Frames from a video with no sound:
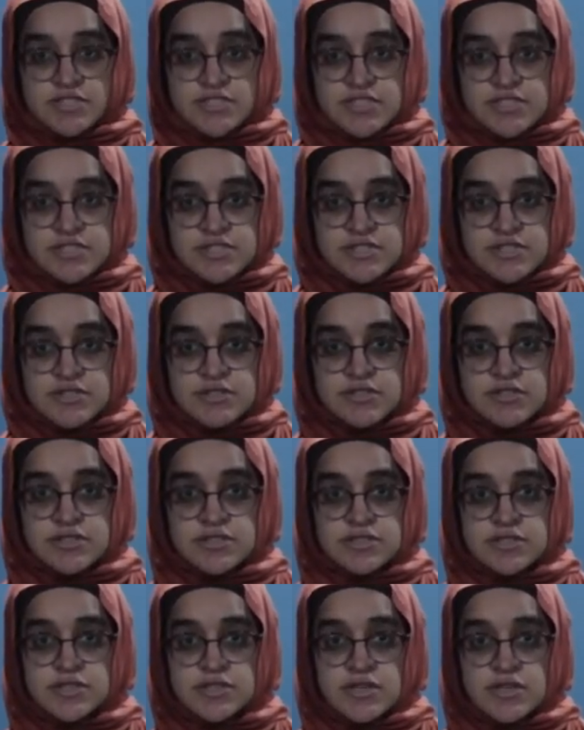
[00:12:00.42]

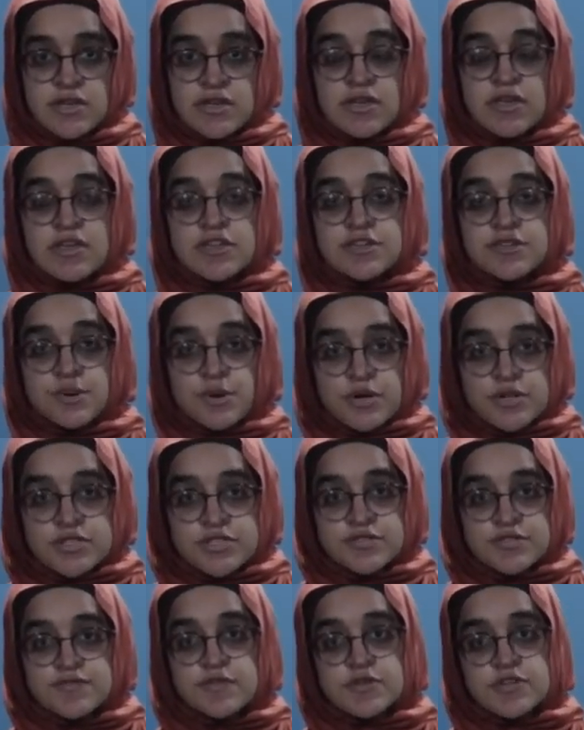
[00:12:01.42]
resistance, and
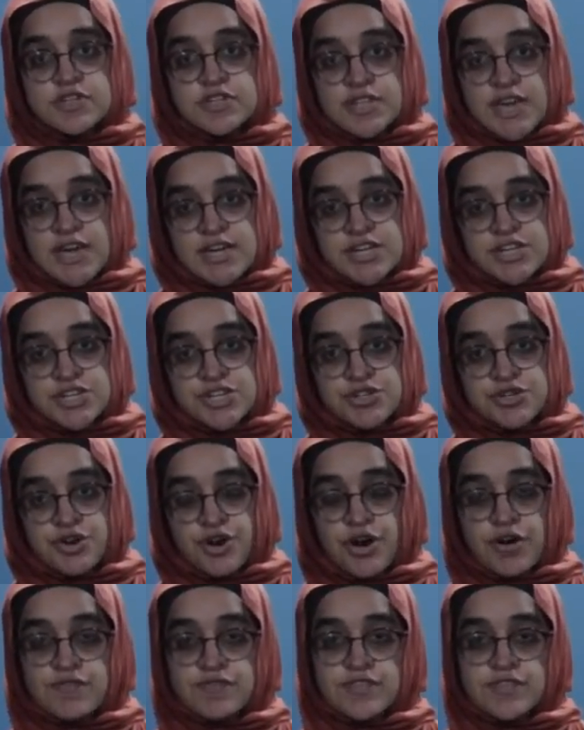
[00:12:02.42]
also for detection
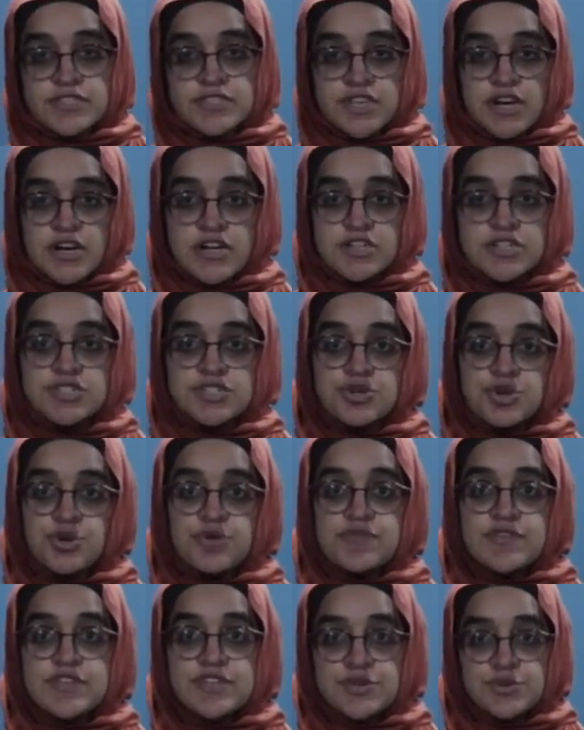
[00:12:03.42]
of the
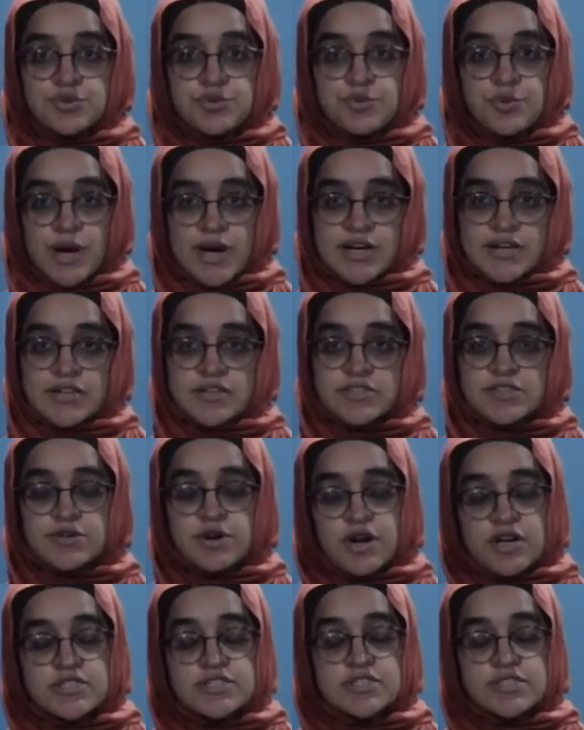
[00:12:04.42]
SARS-CoV-2 virus
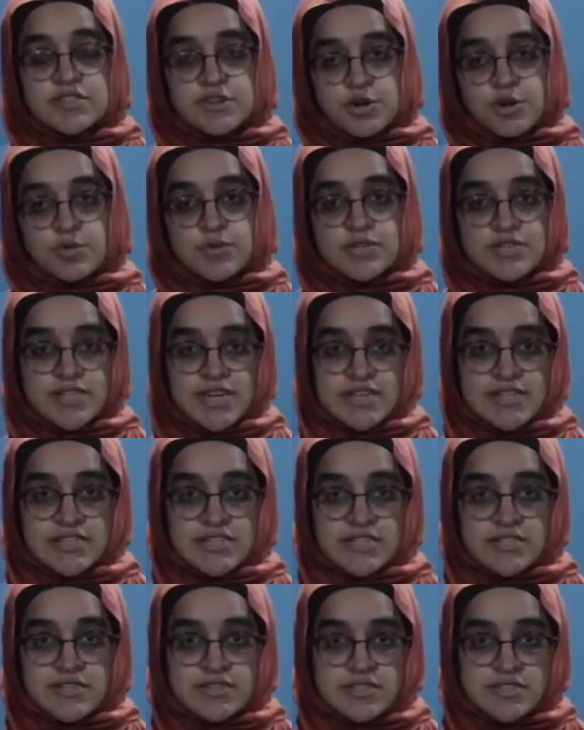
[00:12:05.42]
causing the
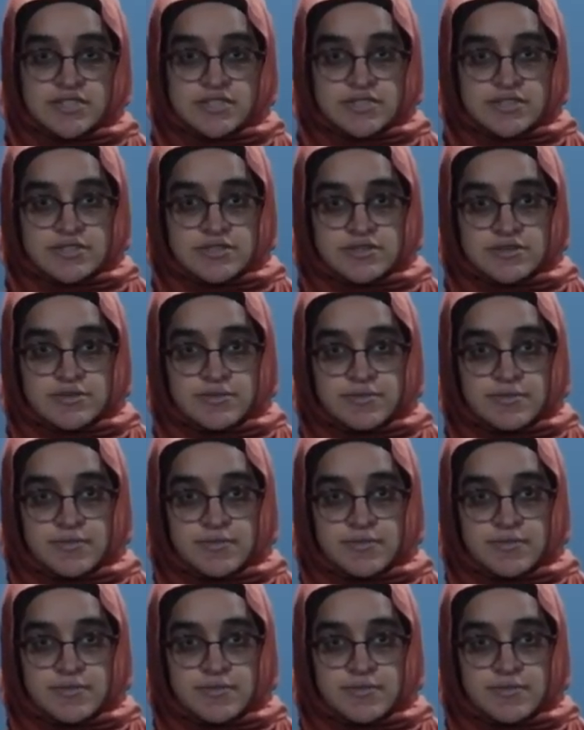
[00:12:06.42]
COVID-19 disease.